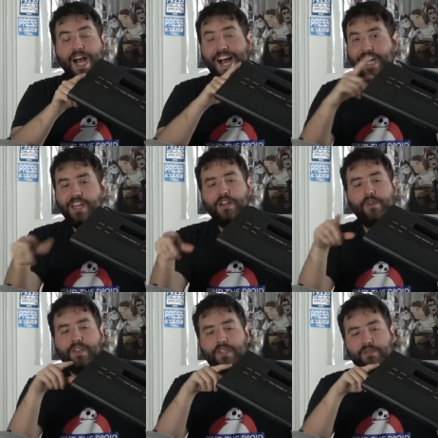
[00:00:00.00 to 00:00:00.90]
I didn't
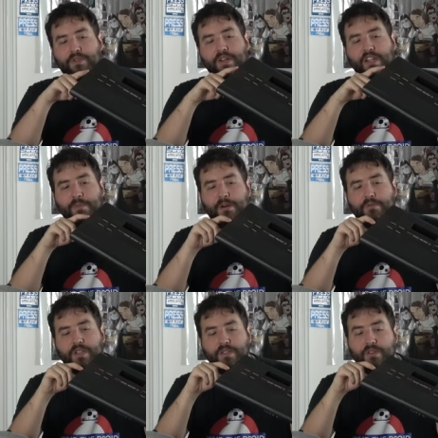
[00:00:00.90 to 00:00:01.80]
know this, I was doing a little bit of
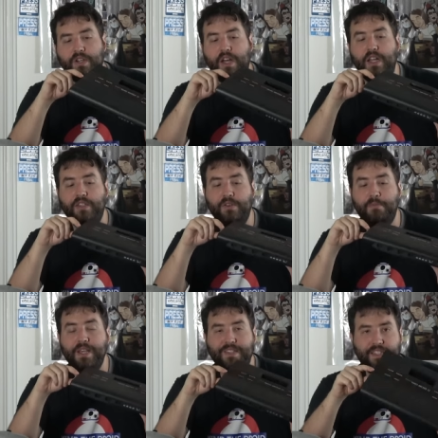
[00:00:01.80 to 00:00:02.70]
research on it, and so
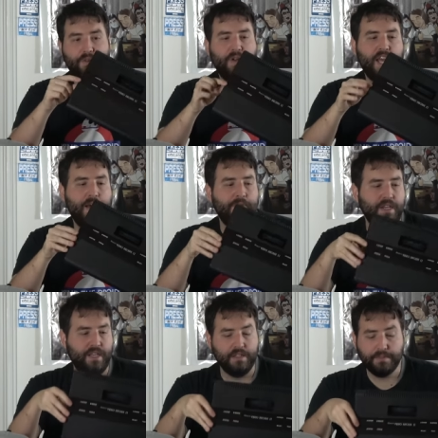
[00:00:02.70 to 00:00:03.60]
basically what
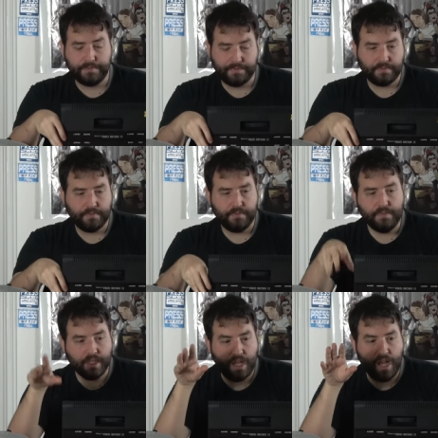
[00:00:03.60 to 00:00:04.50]
happened is,
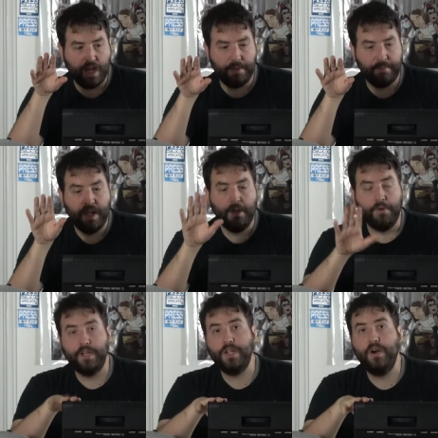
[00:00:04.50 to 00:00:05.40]
um,
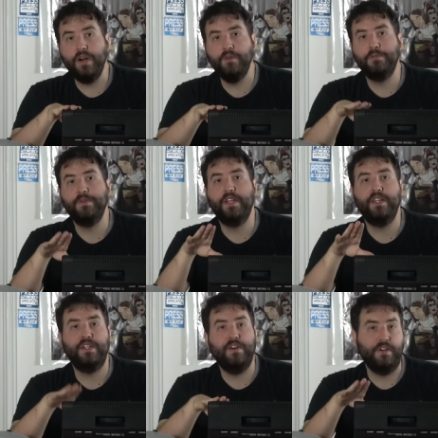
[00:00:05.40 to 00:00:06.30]
when Atari was bringing
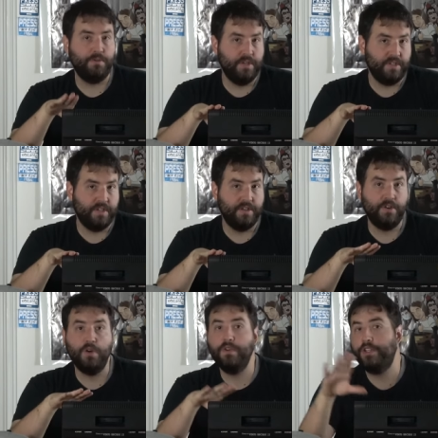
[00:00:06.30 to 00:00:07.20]
the Atari
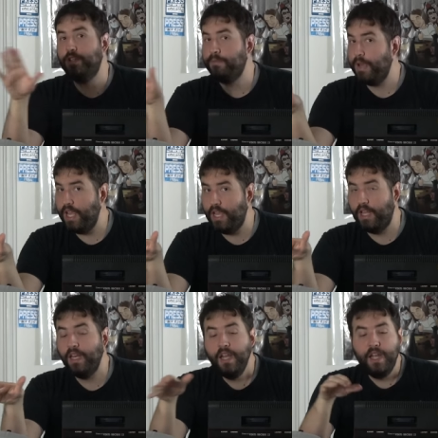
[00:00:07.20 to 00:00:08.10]
2600 over to
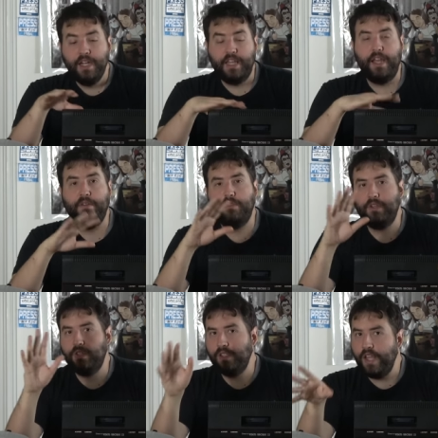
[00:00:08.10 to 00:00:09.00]
Japan, they
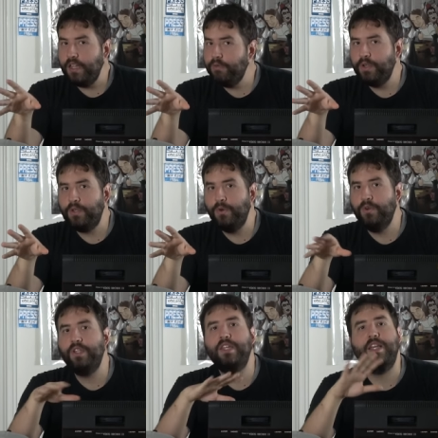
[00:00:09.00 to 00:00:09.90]
slightly
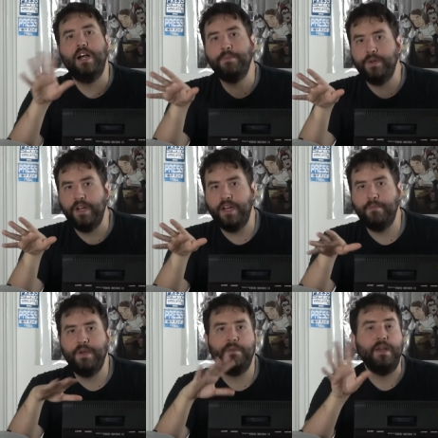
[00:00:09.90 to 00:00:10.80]
retooled it, they upgraded it a
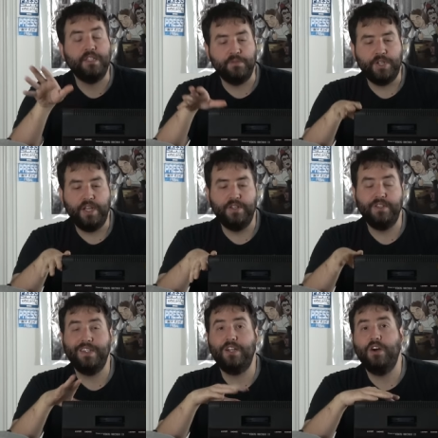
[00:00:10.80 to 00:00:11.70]
bit, made some
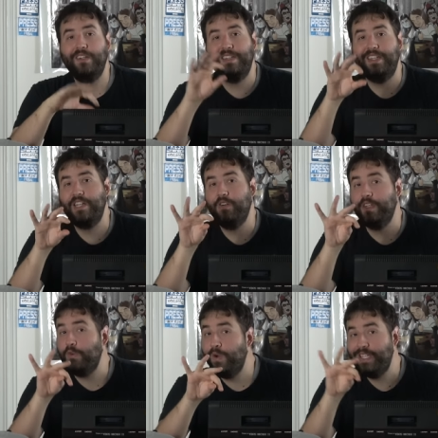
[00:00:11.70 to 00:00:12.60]
changes, and they called it the
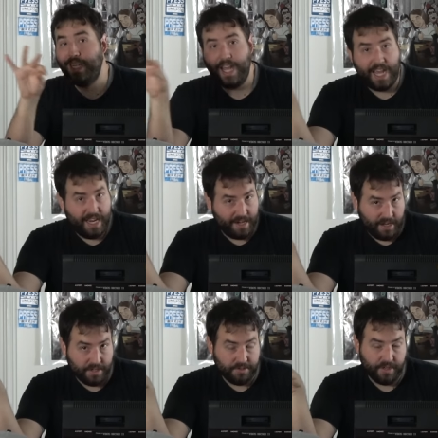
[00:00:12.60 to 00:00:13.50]
Atari
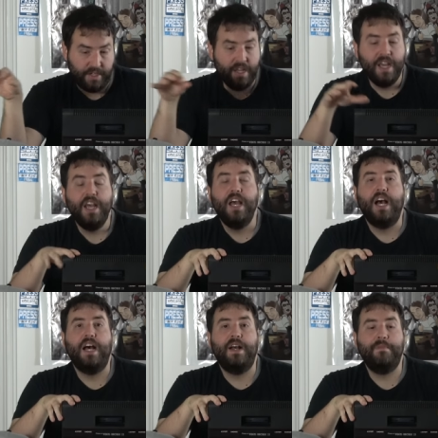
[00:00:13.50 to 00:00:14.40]
2800.
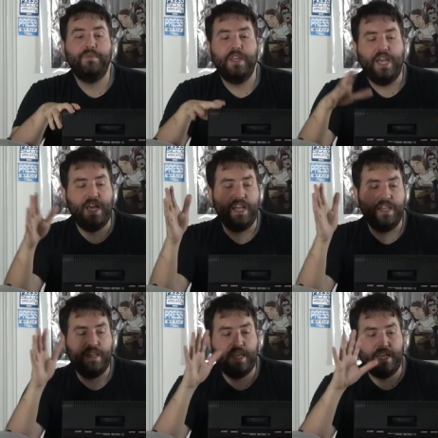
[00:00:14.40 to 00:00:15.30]
Um, and they